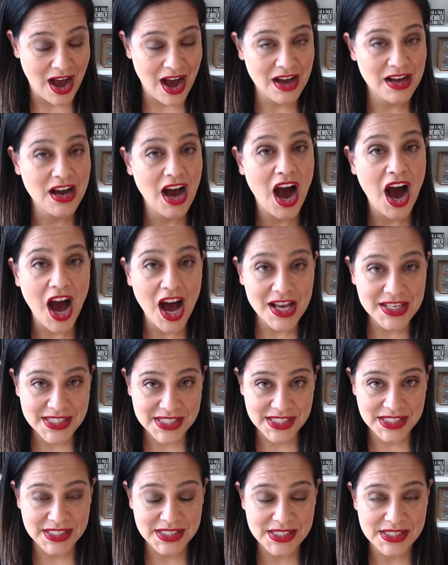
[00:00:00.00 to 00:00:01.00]

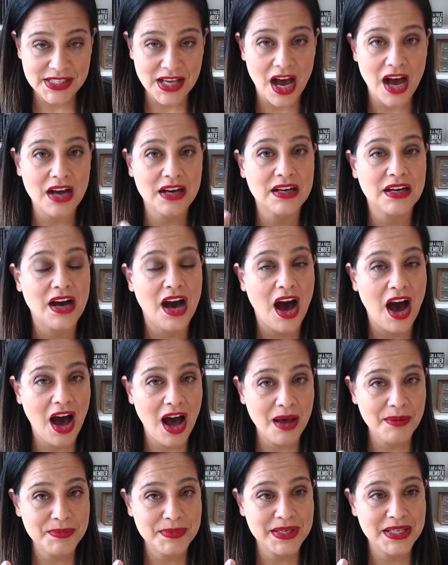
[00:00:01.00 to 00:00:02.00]
causes a
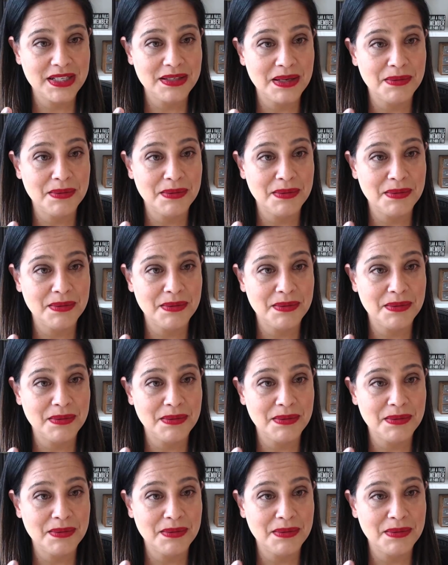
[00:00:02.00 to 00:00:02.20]
common